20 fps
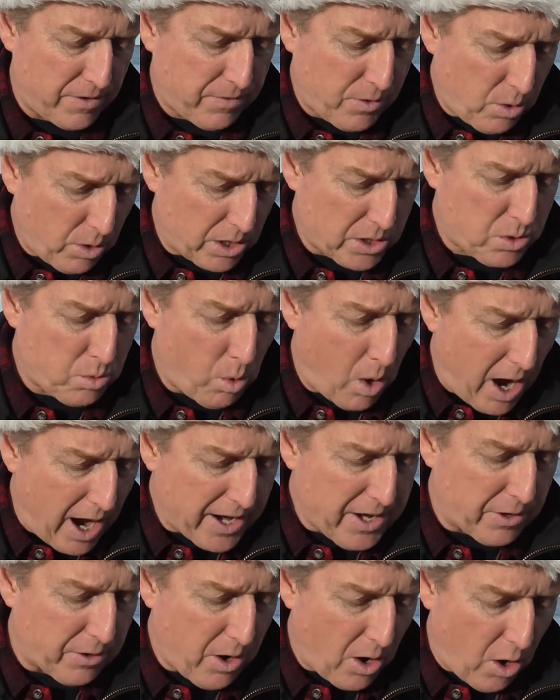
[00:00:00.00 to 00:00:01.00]
And of course,
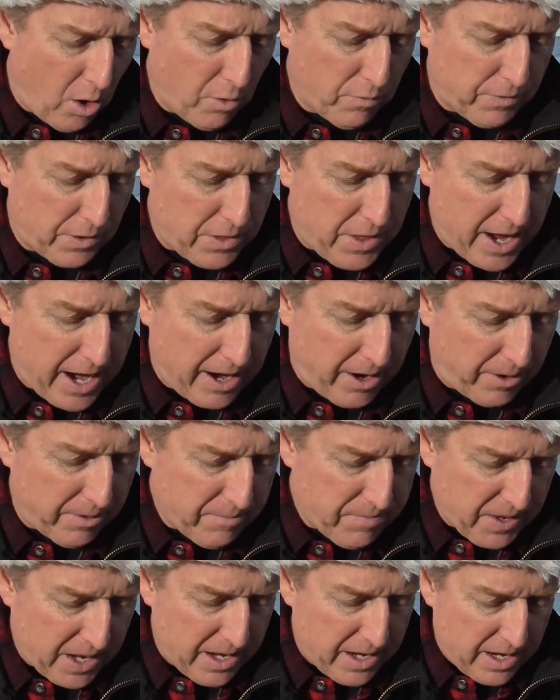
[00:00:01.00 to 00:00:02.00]
while you're over
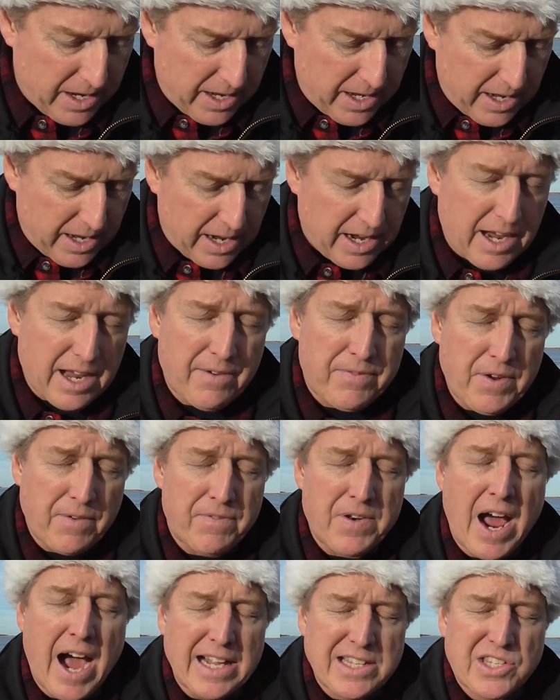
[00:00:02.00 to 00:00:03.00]
there, if
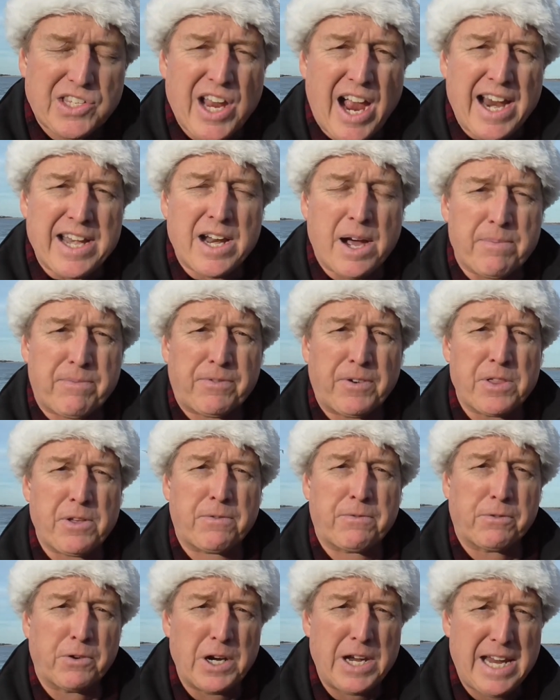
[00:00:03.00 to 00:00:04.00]
you've not signed up for
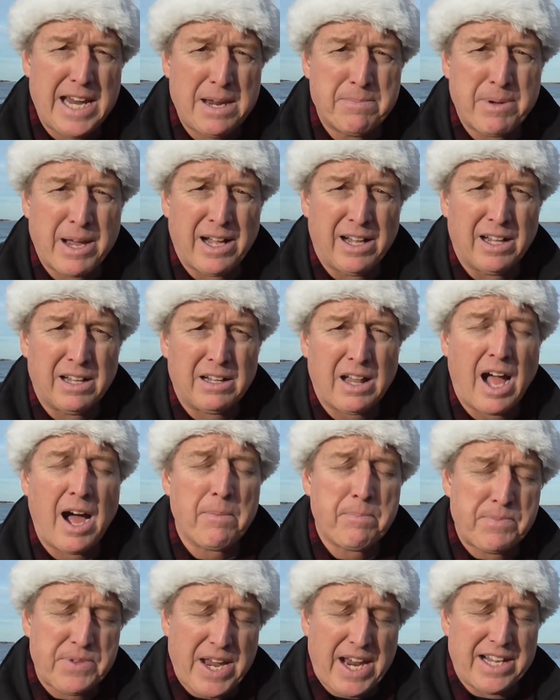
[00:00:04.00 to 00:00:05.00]
the free email
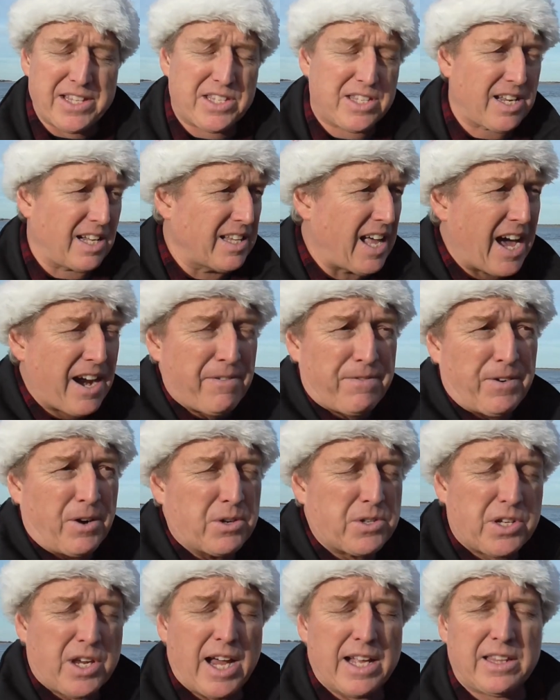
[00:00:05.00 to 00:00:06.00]
updates, a lot of
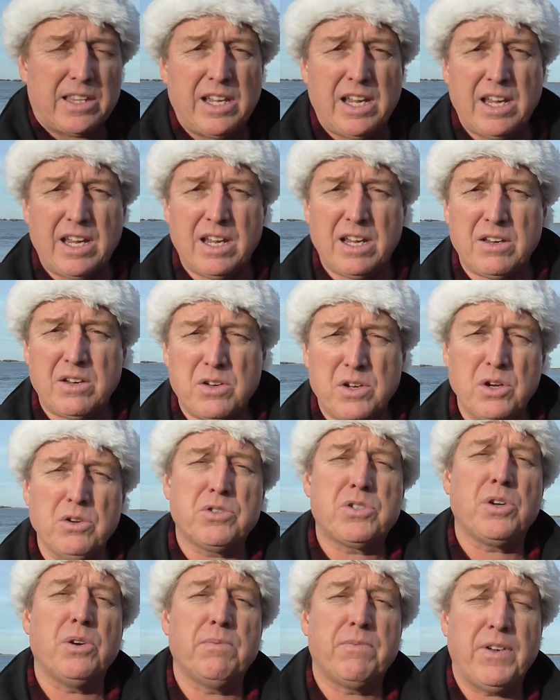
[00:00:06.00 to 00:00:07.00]
folks get the
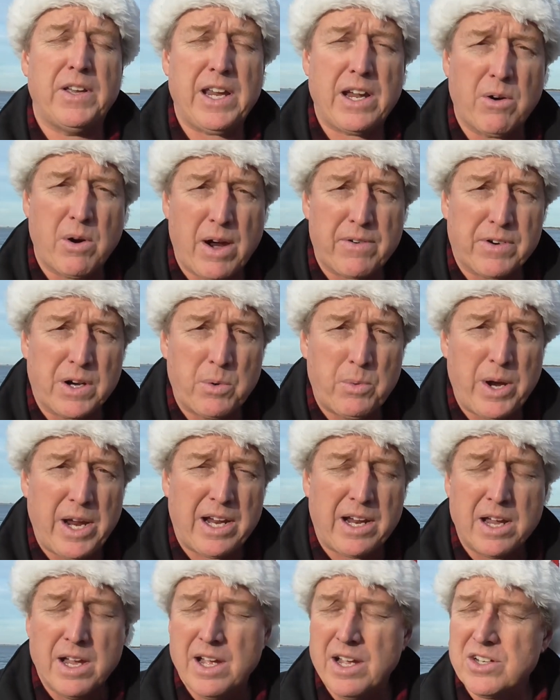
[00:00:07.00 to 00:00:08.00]
YouTube video every
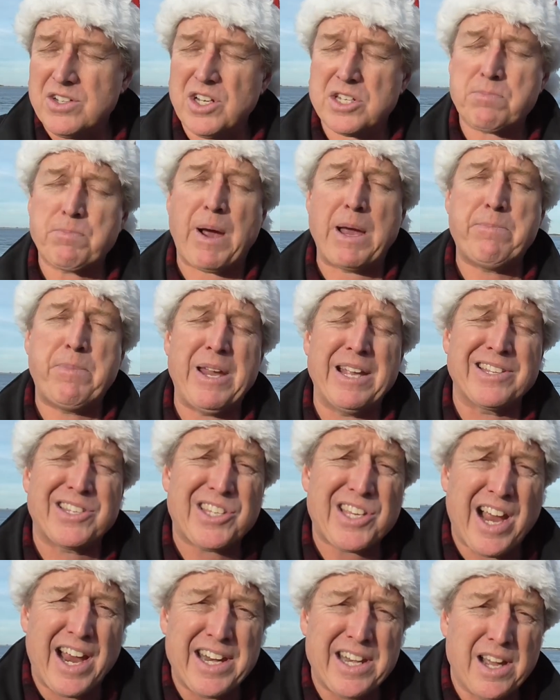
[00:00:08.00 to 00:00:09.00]
week just by being
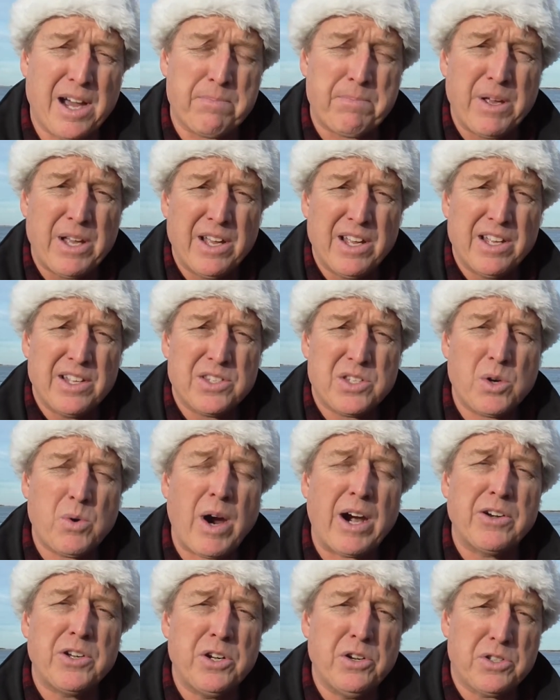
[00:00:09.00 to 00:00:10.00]
signed up
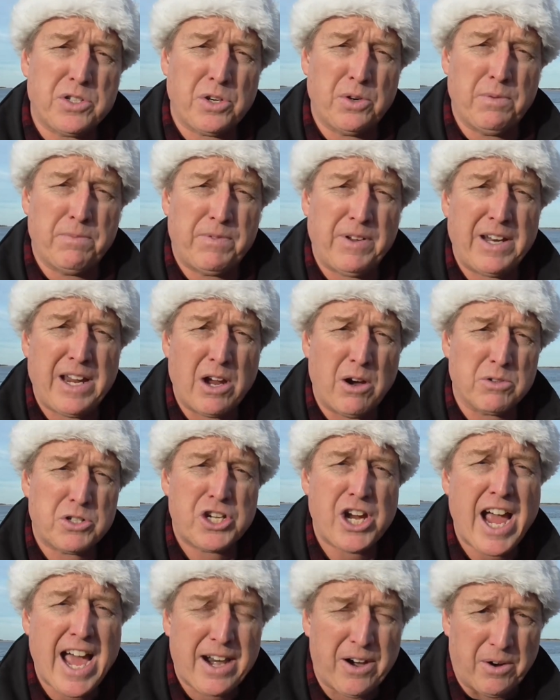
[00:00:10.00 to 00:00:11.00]
to our YouTube video
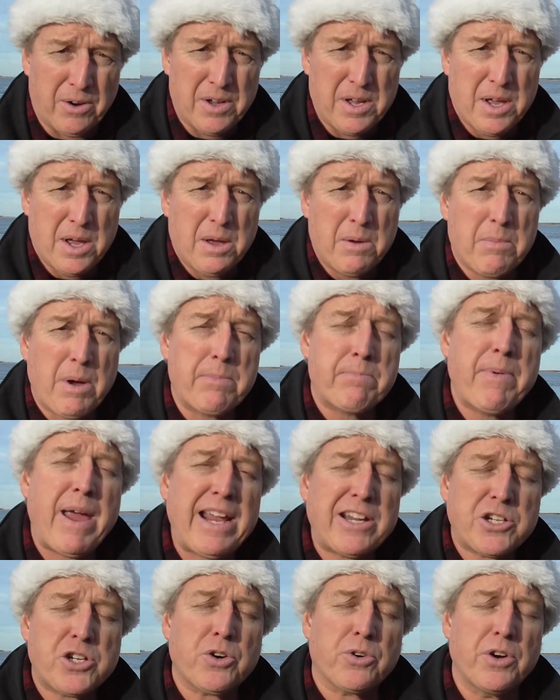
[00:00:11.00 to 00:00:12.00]
channel. But
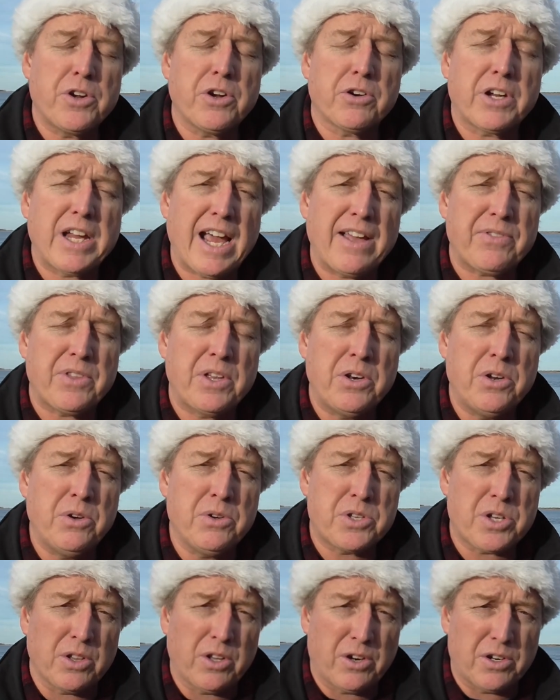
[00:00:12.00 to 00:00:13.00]
make sure you're getting the
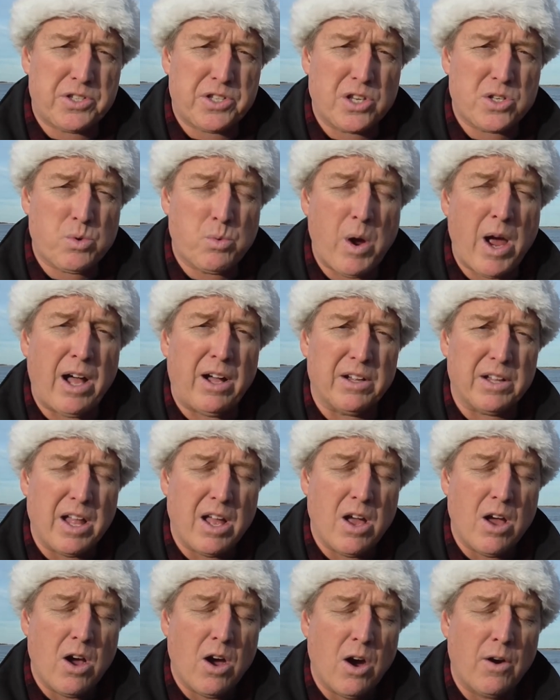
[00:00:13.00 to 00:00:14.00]
news alerts as well
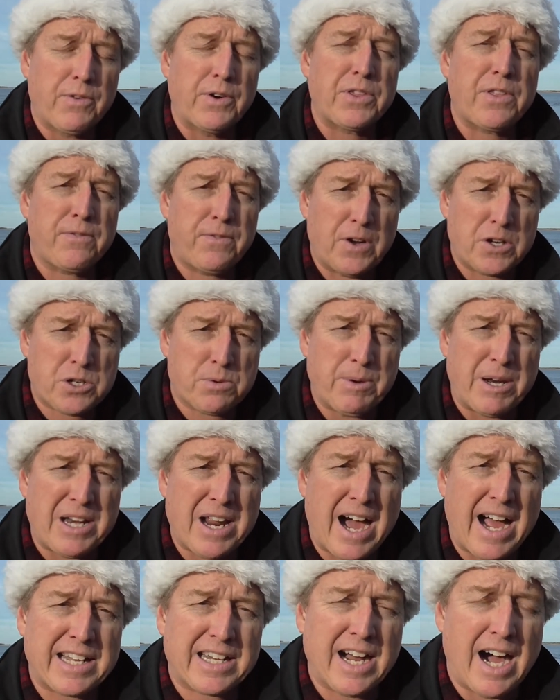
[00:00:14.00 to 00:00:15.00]
over at
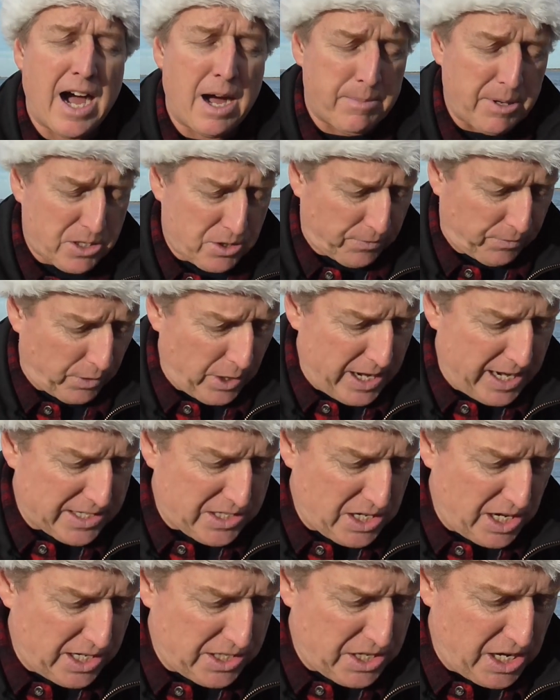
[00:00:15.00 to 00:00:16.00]
thefisherman.com. It's free,
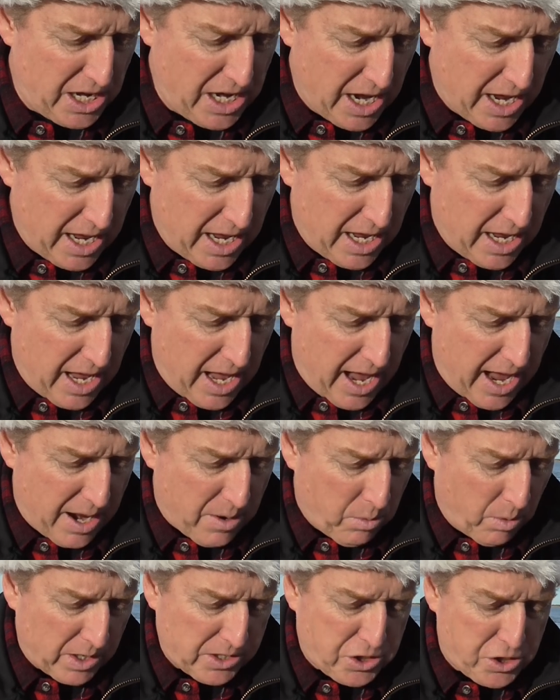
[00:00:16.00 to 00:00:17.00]
it's easy,
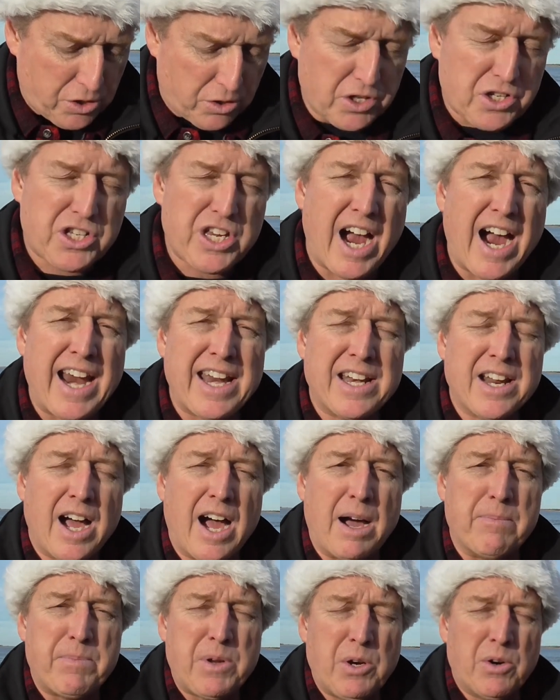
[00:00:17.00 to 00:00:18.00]
and once you're signed
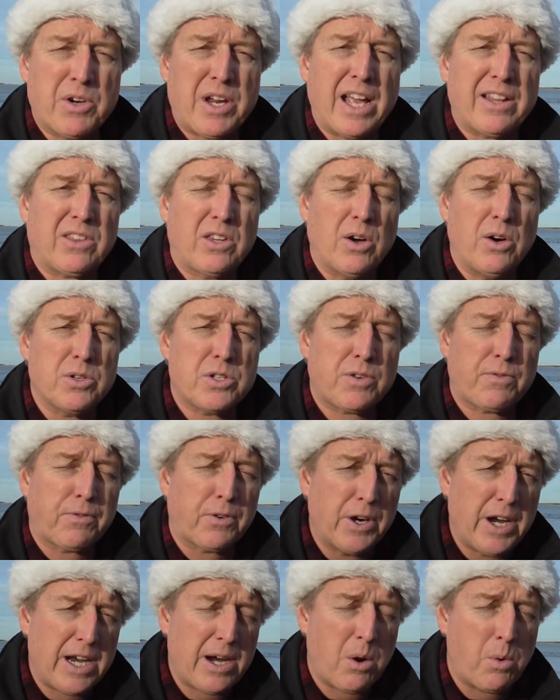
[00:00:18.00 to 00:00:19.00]
up, you'll get those
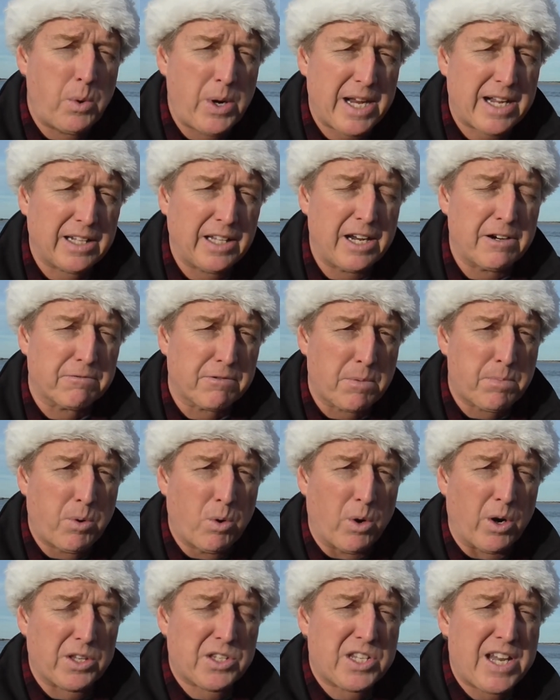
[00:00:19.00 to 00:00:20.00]
free weekly
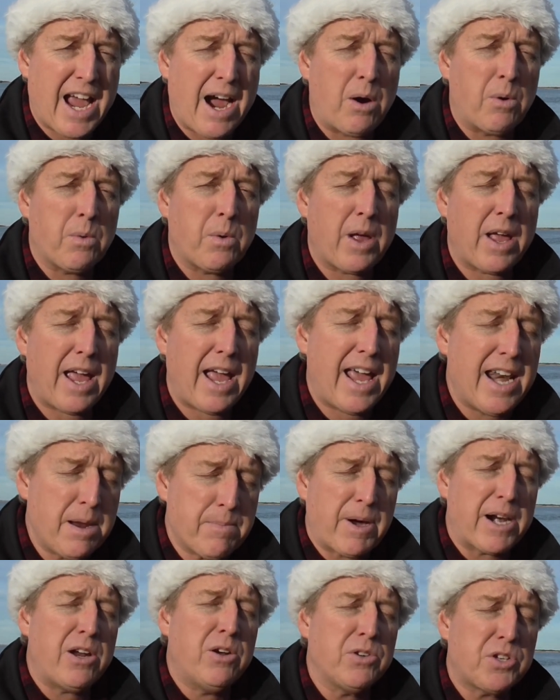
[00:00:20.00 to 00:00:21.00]
reports. Now,
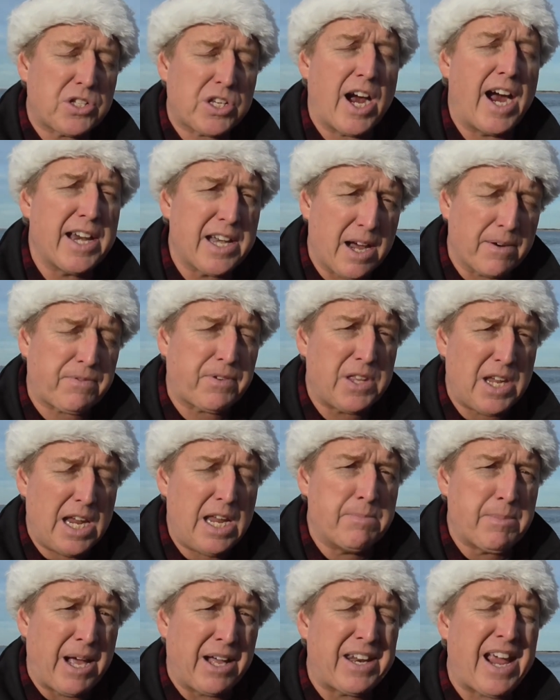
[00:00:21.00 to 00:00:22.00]
anybody who signed up for the
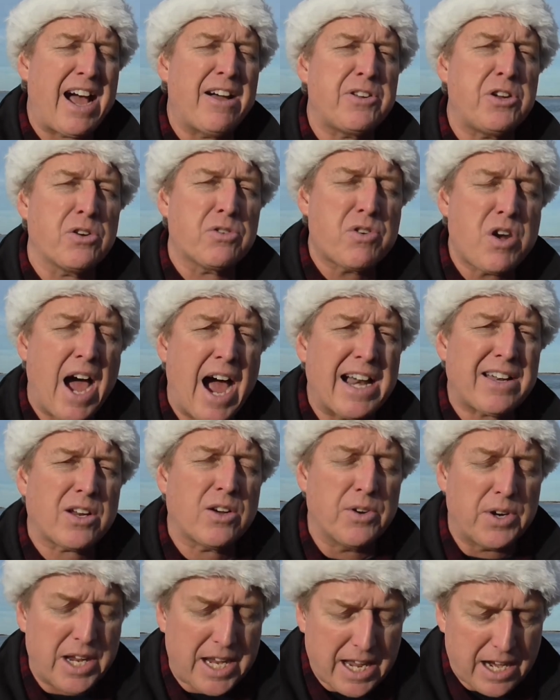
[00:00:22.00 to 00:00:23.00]
email now, you're not
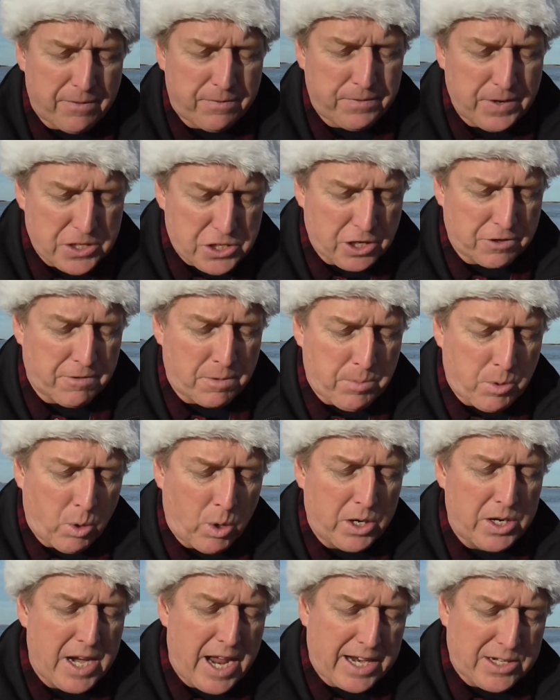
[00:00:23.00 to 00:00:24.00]
going to get a fishing
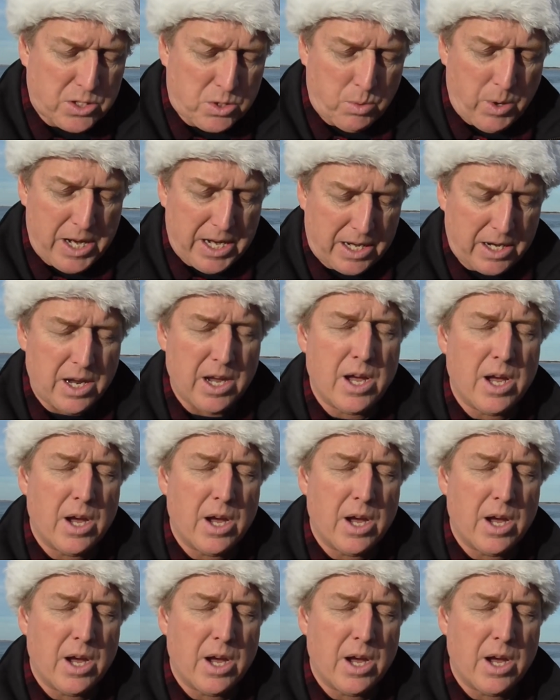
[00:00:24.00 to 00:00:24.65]
report next week.